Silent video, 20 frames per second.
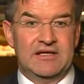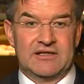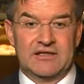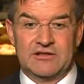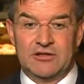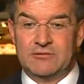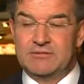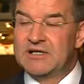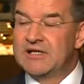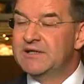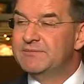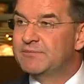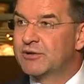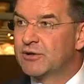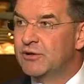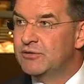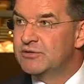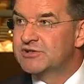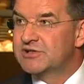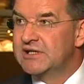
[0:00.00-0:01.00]
global
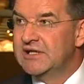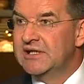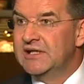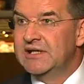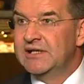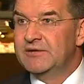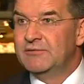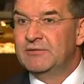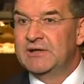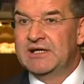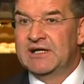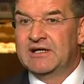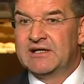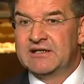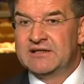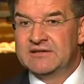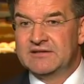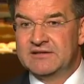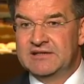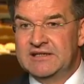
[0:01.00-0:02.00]
approach. We
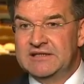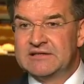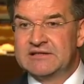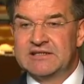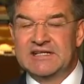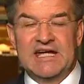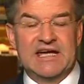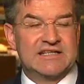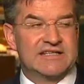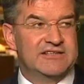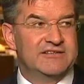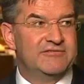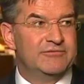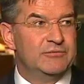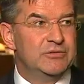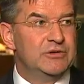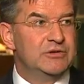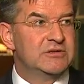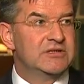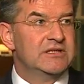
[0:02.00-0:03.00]
are in a reactive
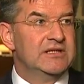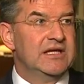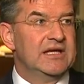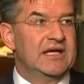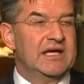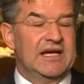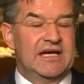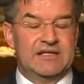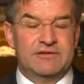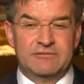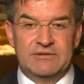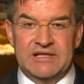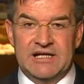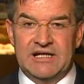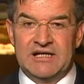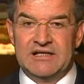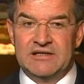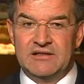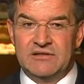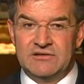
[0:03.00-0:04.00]
mood and we
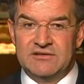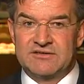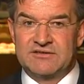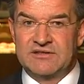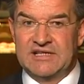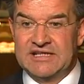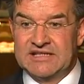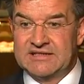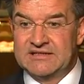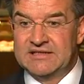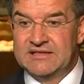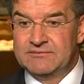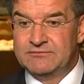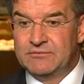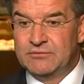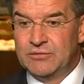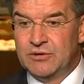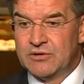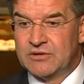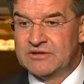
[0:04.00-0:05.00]
are also acting
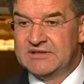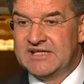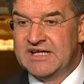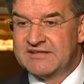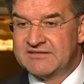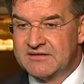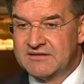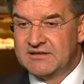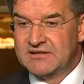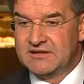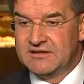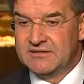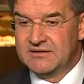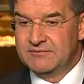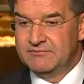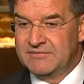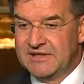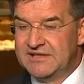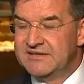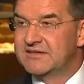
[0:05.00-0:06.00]
more on national
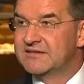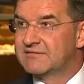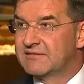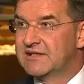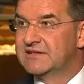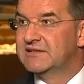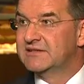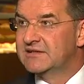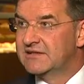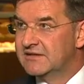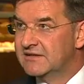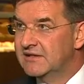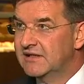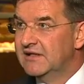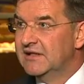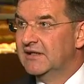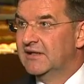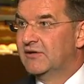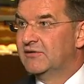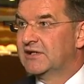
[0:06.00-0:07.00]
basis rather than
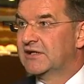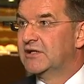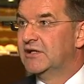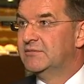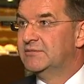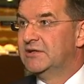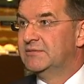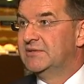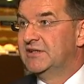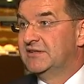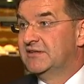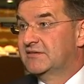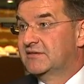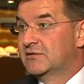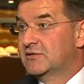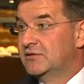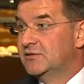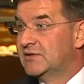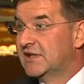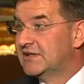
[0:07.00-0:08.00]
on a global basis.
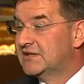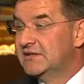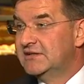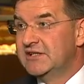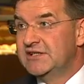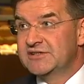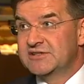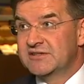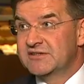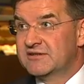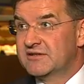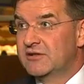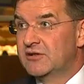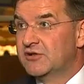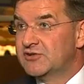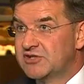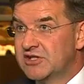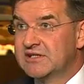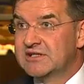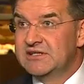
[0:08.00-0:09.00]
So United Nations
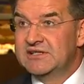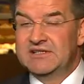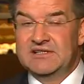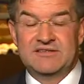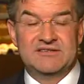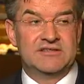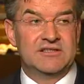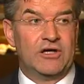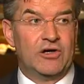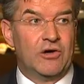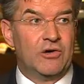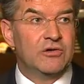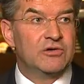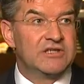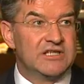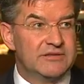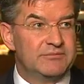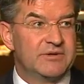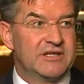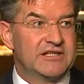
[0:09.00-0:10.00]
logically is the
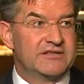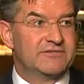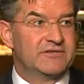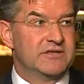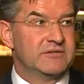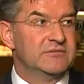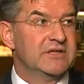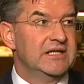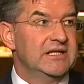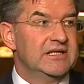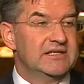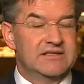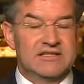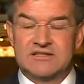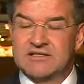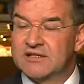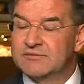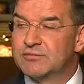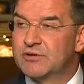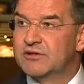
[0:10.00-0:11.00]
only platform that
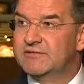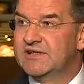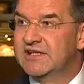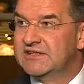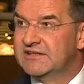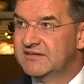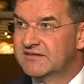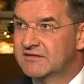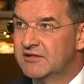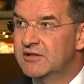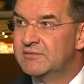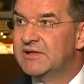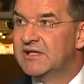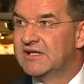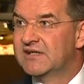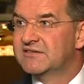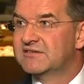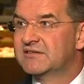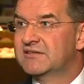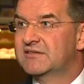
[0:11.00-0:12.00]
can provide this global
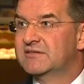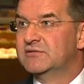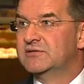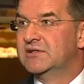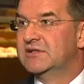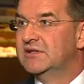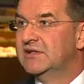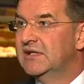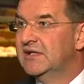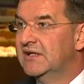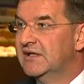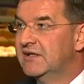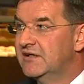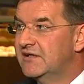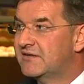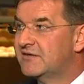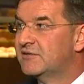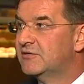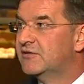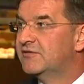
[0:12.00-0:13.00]
answer to the
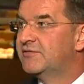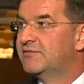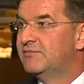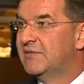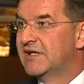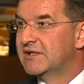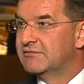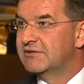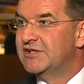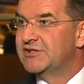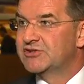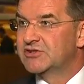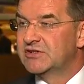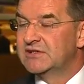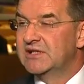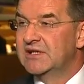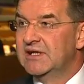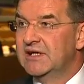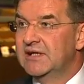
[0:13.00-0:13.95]
issue of migration.